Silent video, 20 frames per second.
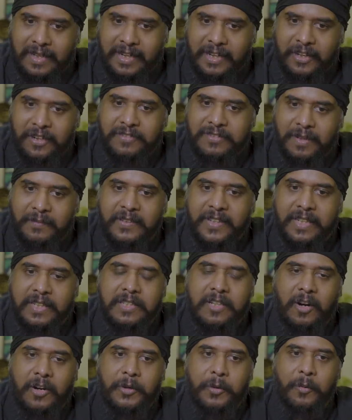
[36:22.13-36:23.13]
Like, you know, if something
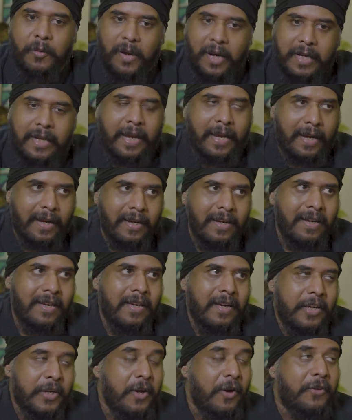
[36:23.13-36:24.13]
is not working,
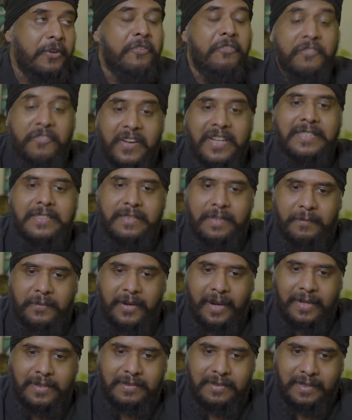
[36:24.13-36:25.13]
you have to fix
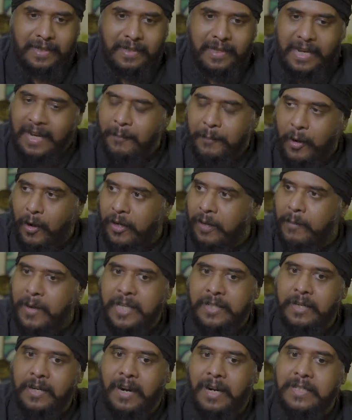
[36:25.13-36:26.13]
them nicely. Like a product
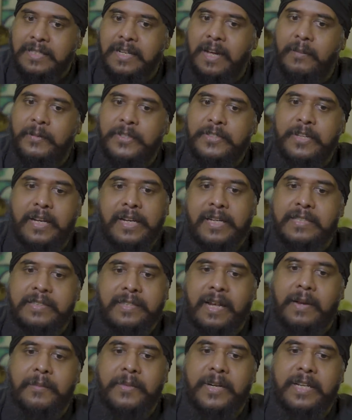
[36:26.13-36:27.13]
manager can't say, abhi uske
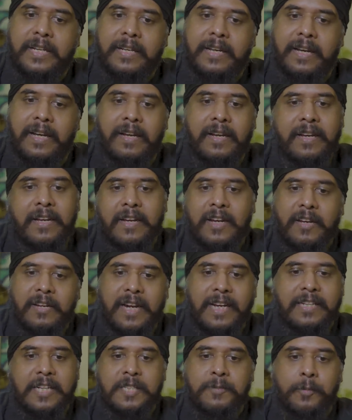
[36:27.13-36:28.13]
liye time nahi hai.
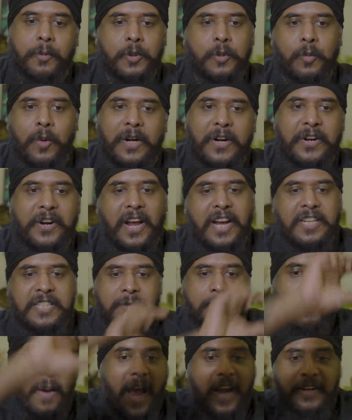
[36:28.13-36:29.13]
Let us put one
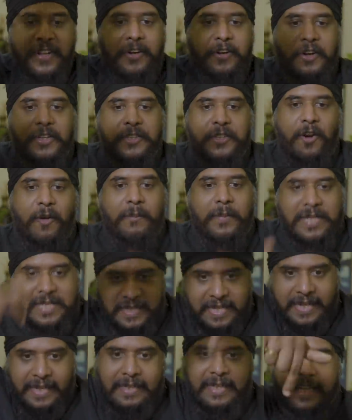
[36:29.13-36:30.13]
nice banner on top
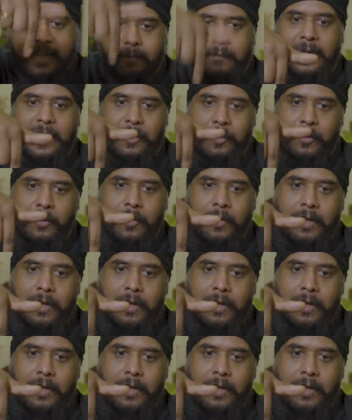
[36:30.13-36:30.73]
and say, click below.